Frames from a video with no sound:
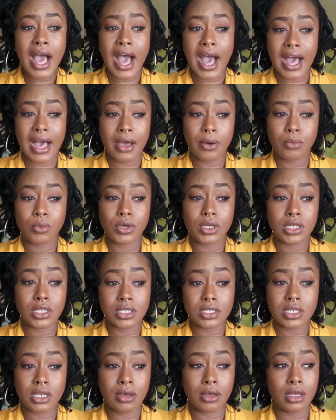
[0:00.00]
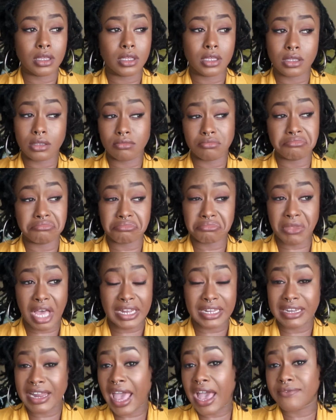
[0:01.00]
I
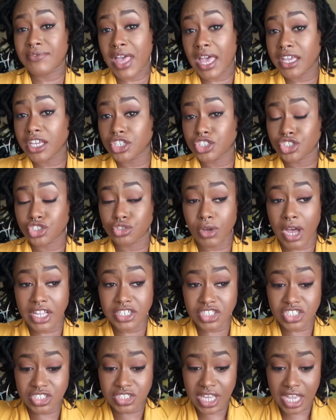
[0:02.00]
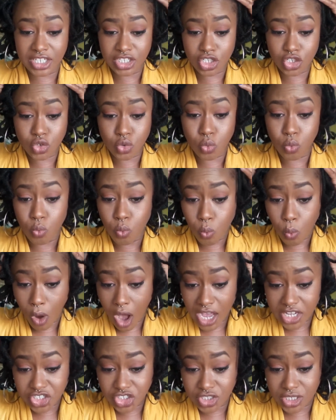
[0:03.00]
didn't have that issue. I just
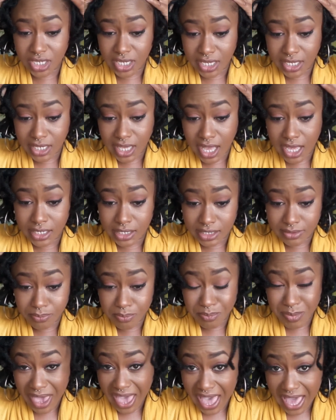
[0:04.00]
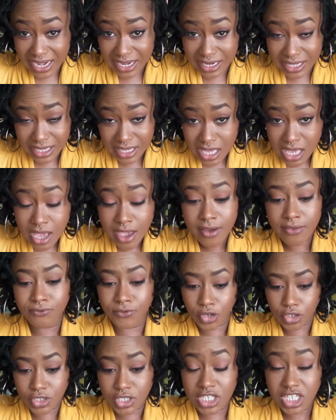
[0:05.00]
washed it and kind of patted it
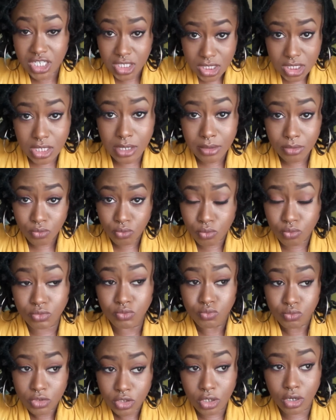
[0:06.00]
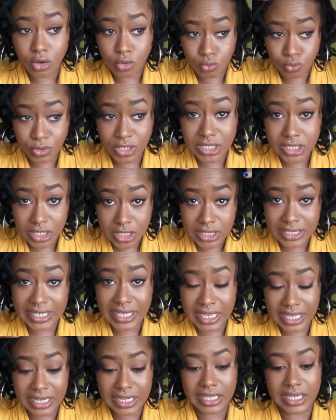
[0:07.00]
versus, really
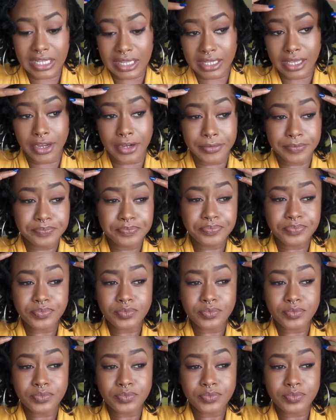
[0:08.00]
getting in there.